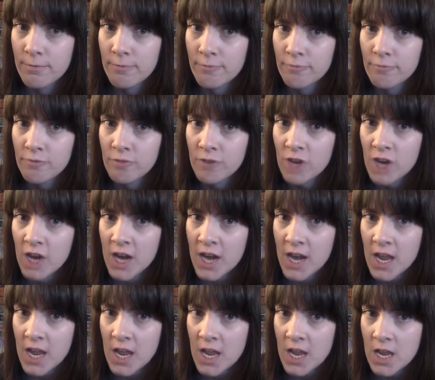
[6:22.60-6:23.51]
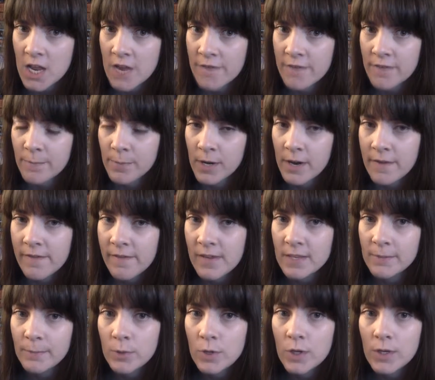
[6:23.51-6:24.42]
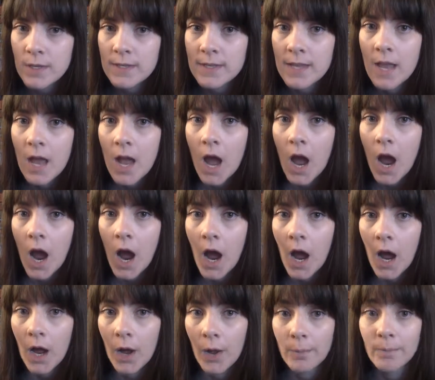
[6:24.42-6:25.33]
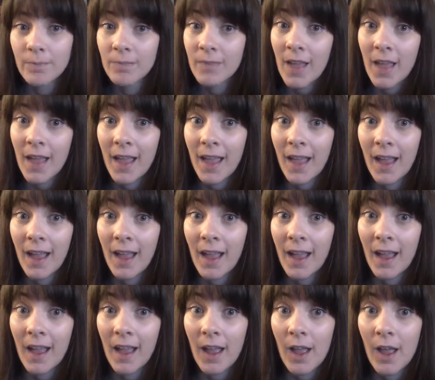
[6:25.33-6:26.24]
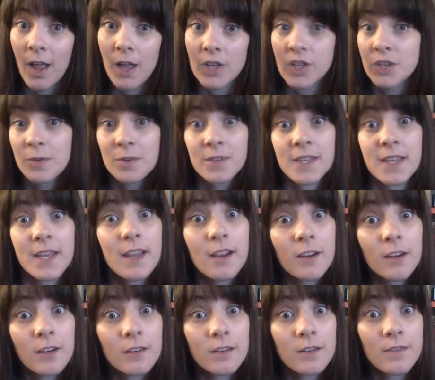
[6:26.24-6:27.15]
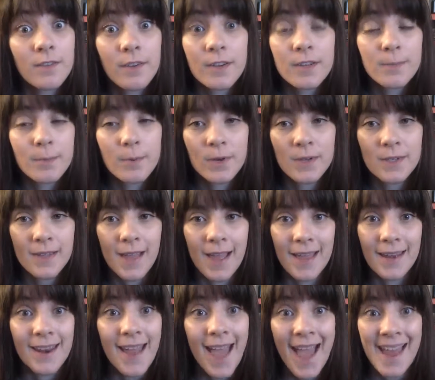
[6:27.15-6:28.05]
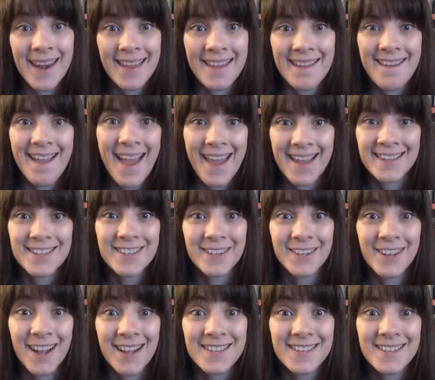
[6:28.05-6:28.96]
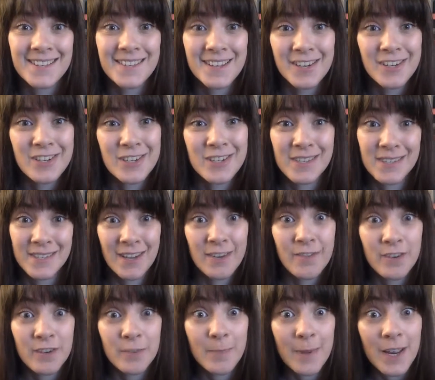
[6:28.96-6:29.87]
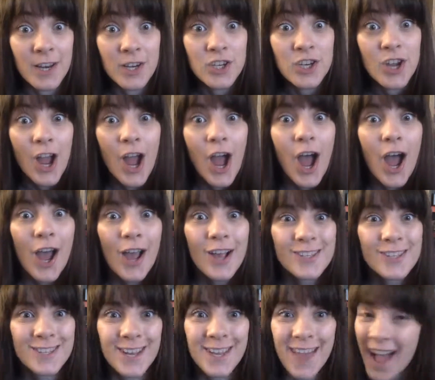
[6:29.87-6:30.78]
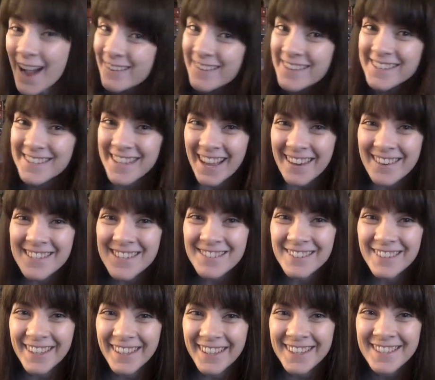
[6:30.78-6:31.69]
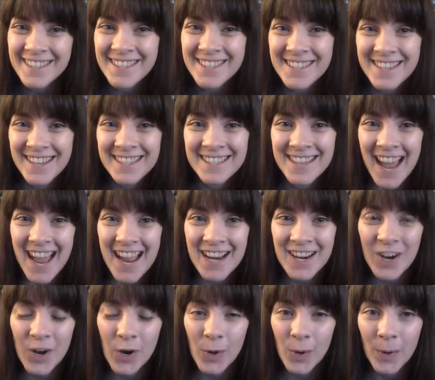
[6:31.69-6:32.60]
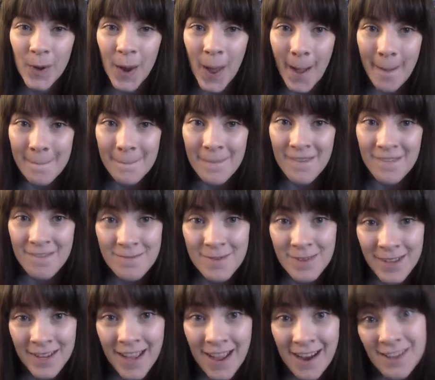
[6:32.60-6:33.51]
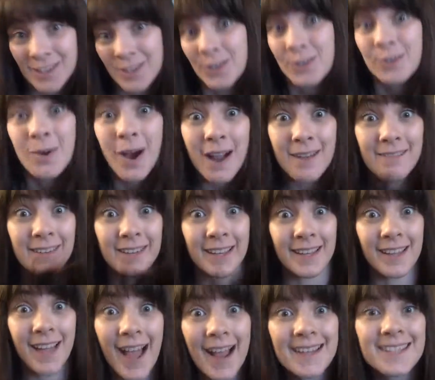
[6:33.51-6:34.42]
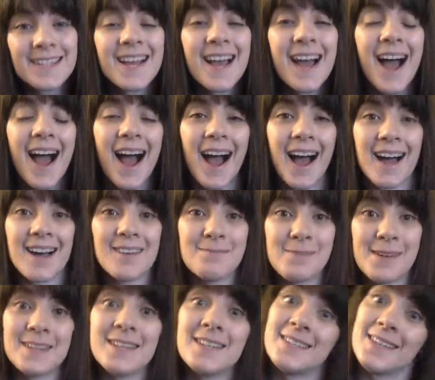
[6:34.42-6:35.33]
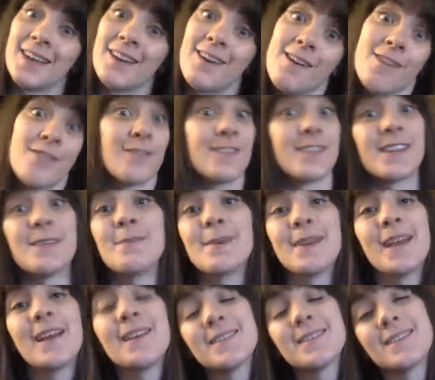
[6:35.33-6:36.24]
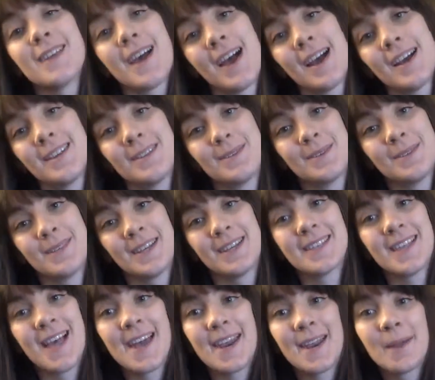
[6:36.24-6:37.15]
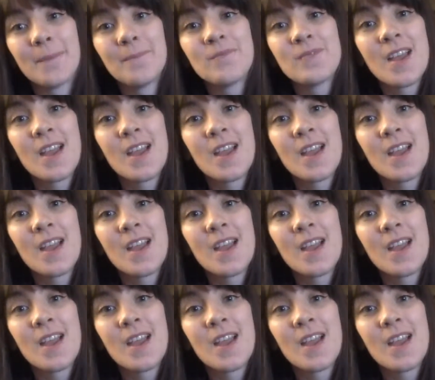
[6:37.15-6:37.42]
3 of the previous books, and she was the hero of those books, and Annie hates her guts and thinks she's a selfish bitch. So that was a really interesting take on a familiar character who I really liked, and to see her through somebody else's eyes was exciting.